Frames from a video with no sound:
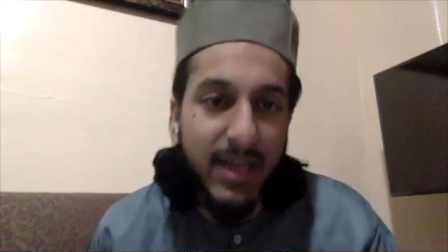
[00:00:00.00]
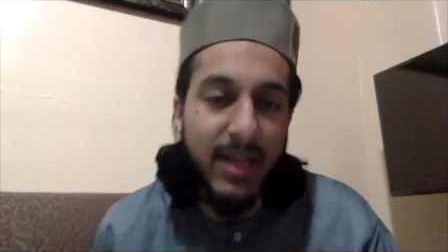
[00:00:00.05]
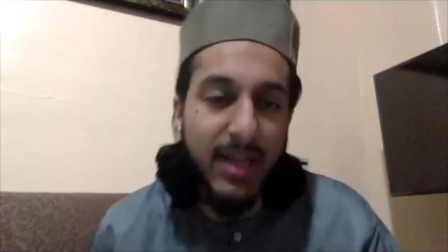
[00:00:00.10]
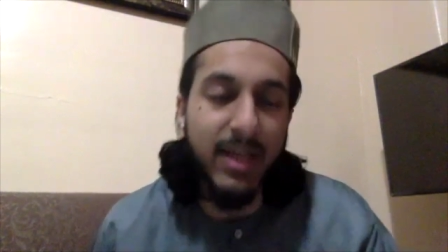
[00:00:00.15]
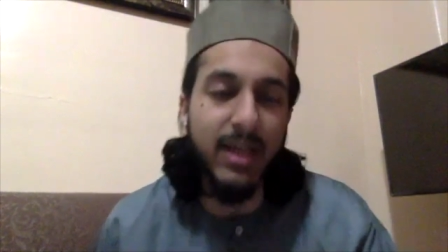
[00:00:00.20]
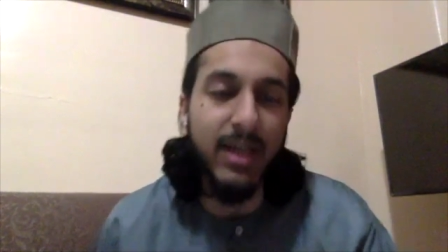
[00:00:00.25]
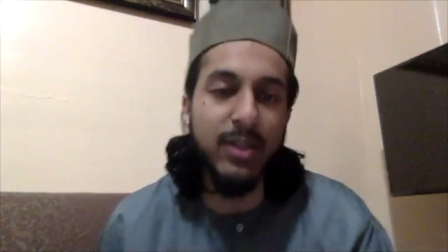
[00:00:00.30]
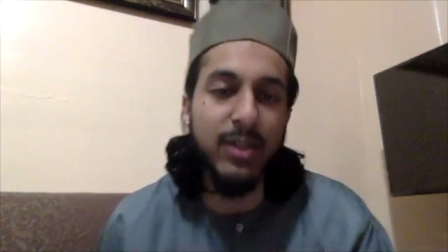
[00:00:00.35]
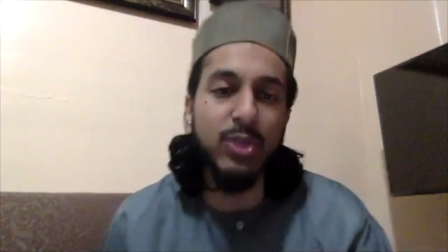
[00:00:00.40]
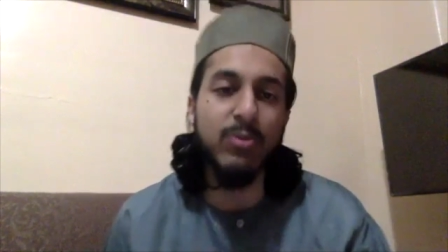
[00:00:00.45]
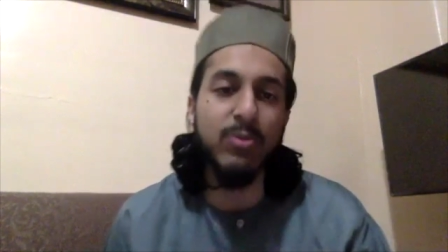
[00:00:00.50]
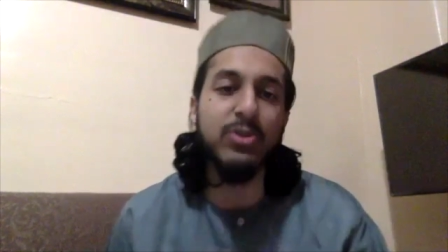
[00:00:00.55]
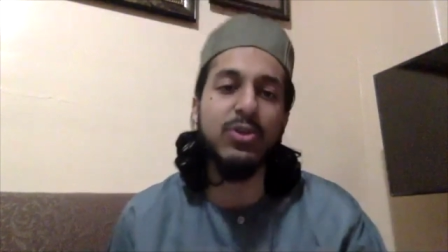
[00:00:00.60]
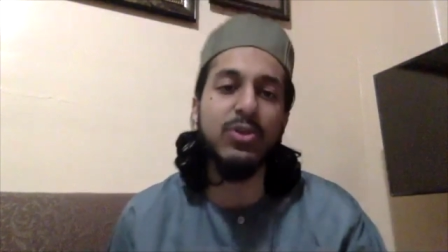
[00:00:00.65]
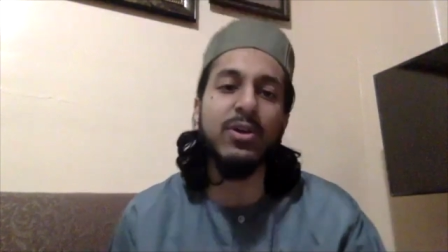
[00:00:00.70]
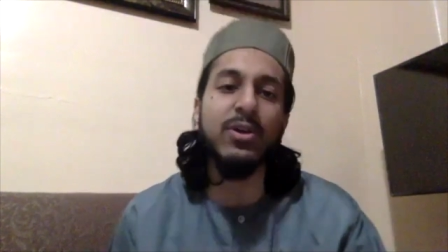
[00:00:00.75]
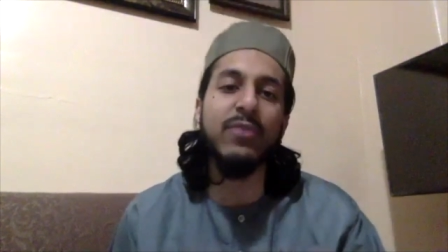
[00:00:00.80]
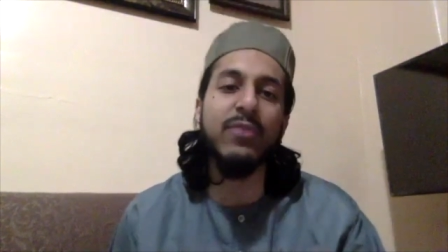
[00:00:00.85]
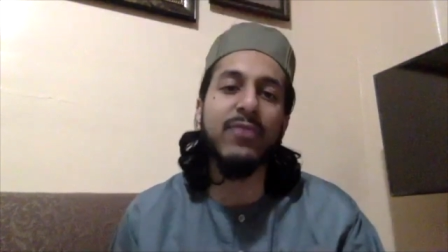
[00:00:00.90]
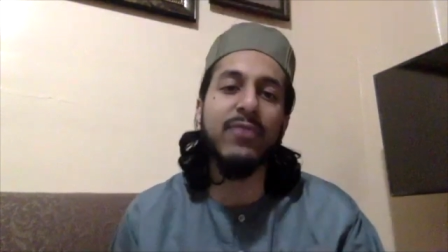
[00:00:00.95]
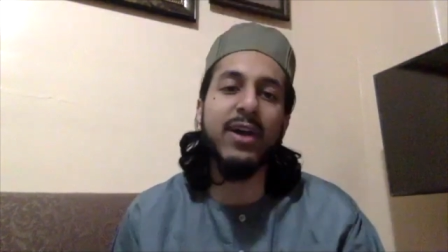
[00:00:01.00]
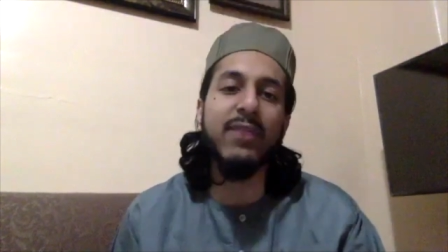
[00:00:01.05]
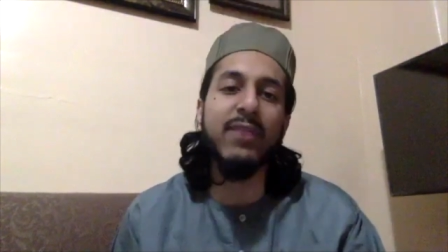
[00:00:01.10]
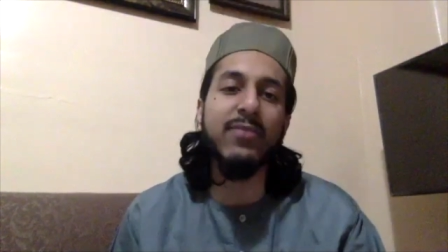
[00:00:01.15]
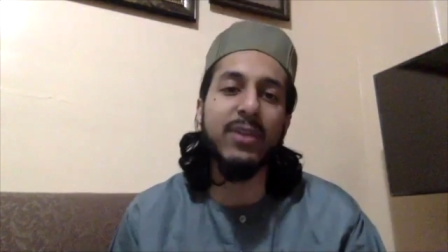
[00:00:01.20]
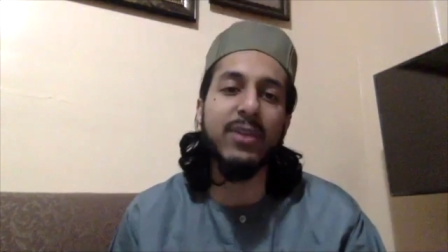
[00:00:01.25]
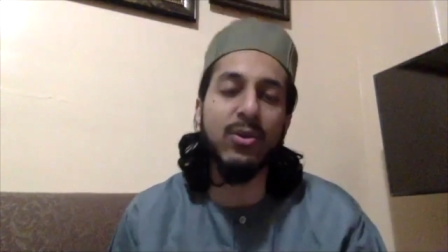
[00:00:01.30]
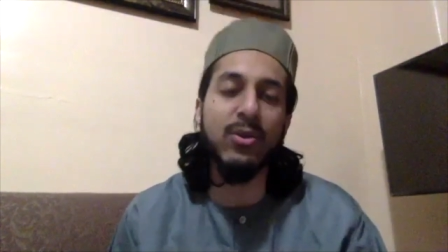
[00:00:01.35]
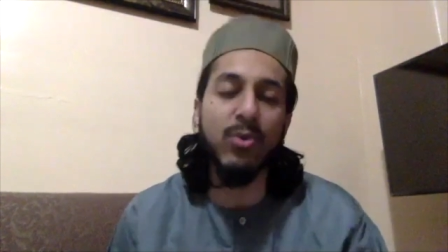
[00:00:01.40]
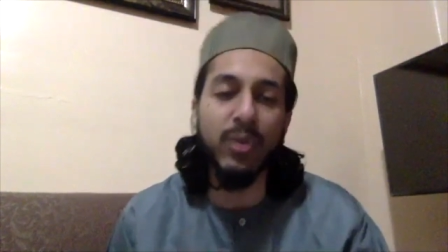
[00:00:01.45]
she was 35,
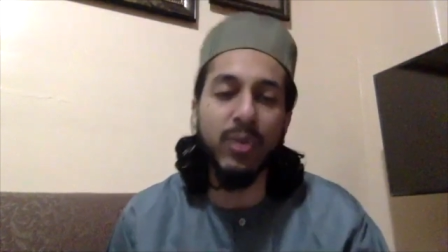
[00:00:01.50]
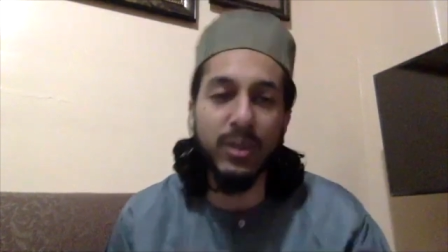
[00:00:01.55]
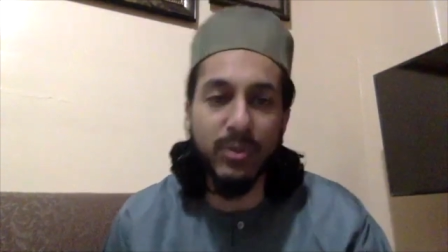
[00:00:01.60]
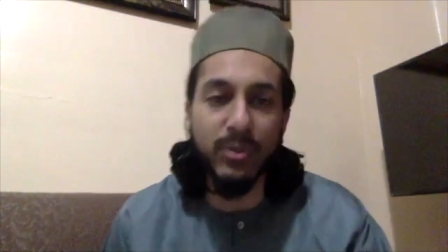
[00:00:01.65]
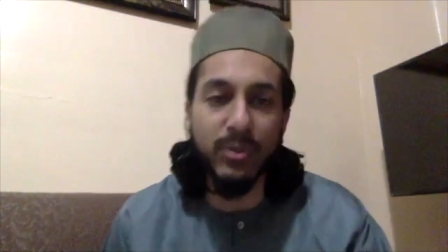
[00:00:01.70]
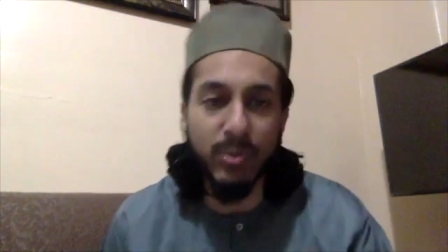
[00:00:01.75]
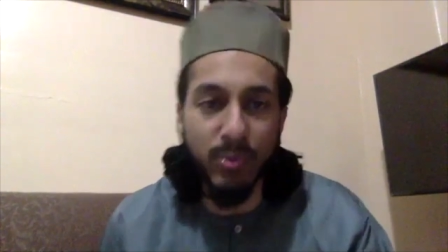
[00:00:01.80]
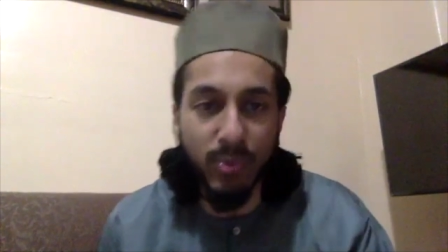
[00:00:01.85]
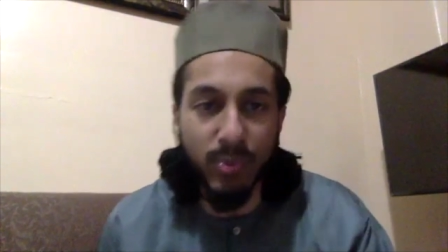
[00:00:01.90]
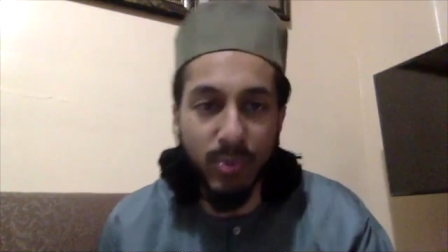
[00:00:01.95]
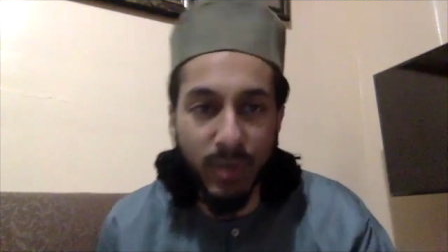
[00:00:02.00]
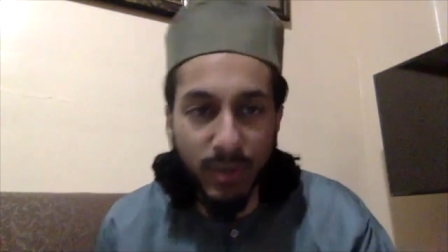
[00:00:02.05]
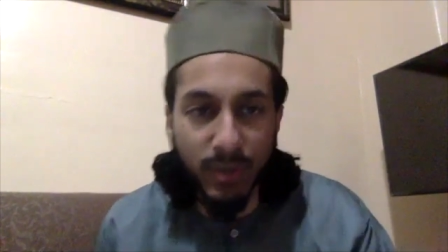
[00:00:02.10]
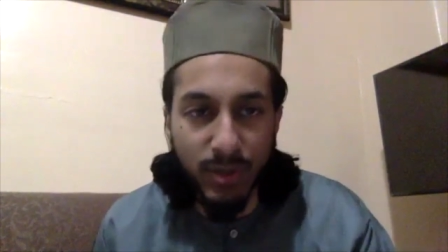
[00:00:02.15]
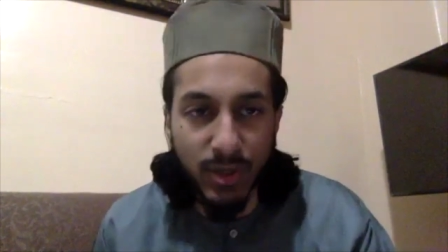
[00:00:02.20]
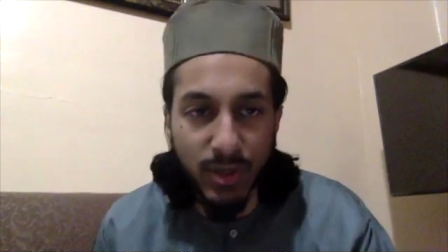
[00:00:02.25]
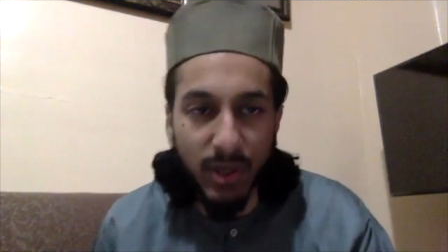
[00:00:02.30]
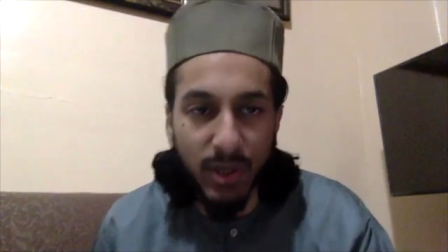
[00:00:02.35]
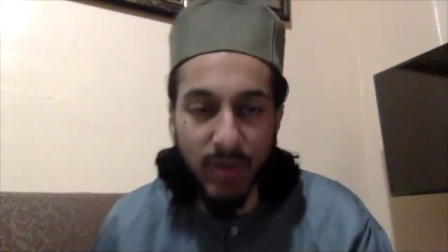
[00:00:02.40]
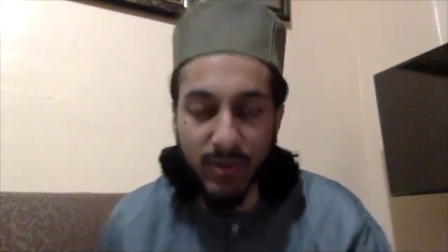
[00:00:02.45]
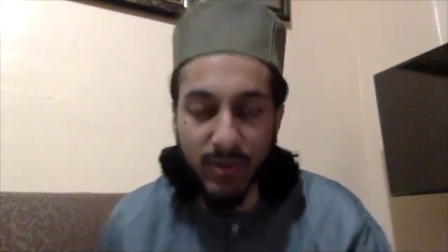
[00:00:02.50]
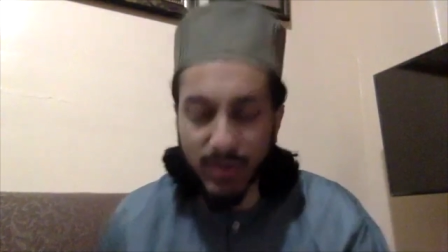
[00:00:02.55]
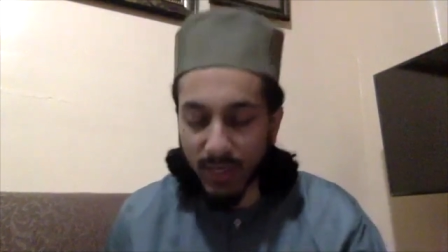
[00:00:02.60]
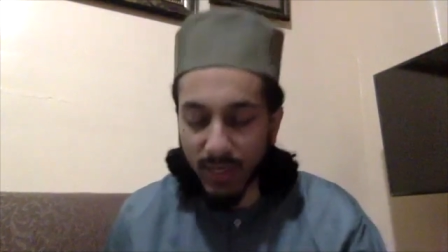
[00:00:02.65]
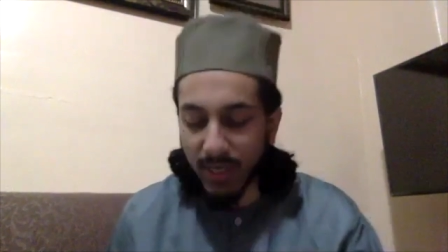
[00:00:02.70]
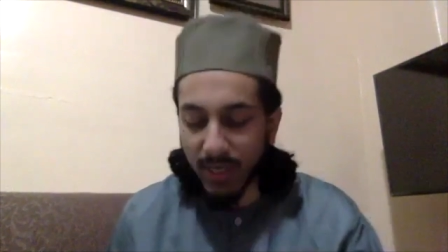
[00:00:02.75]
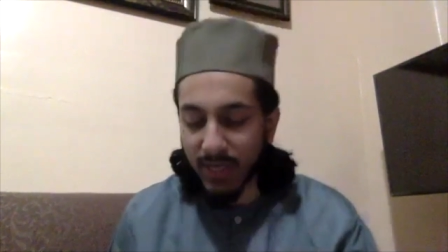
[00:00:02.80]
and according to other scholars,